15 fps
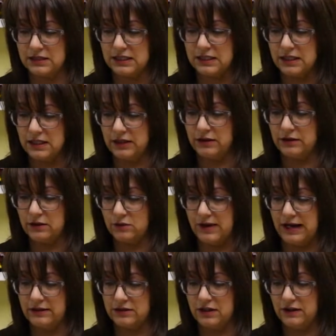in here
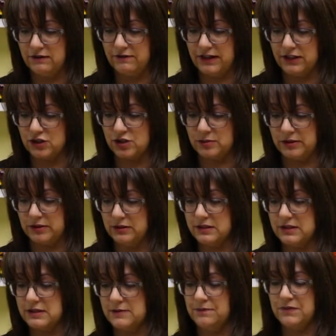around all the
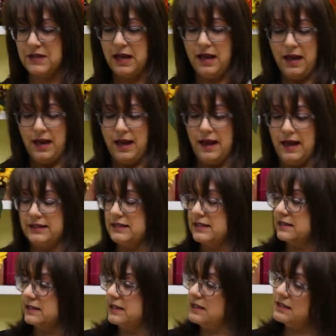vegetables. And
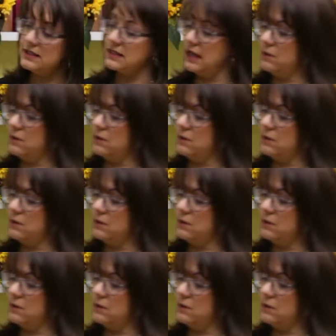to this I